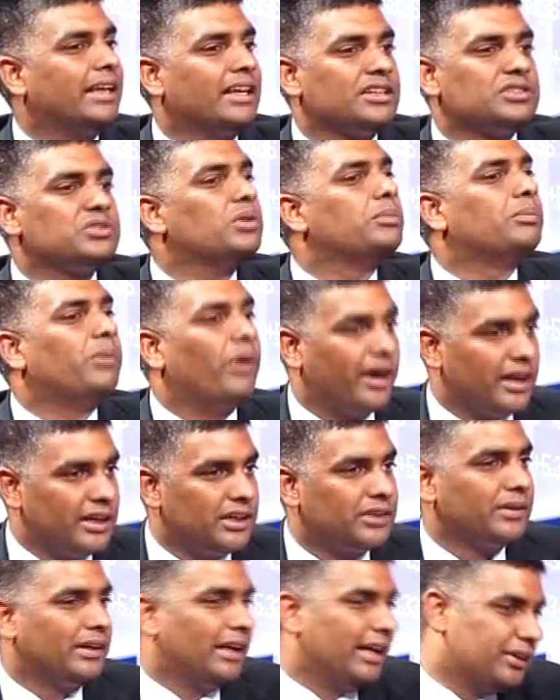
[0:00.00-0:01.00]
There's no point
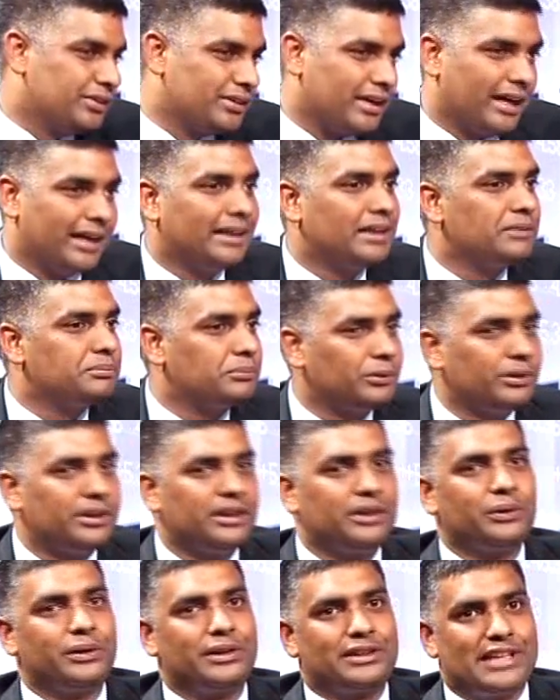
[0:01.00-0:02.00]
to it. Like you rightly put, you
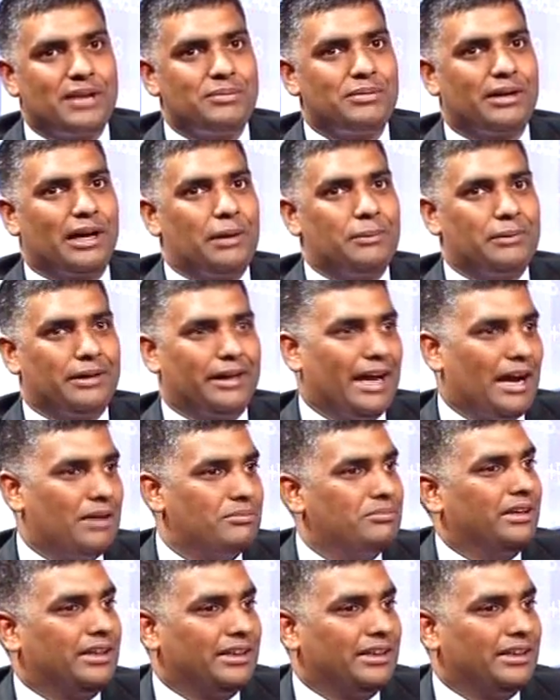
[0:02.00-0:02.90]
know, it's like becoming a gambler.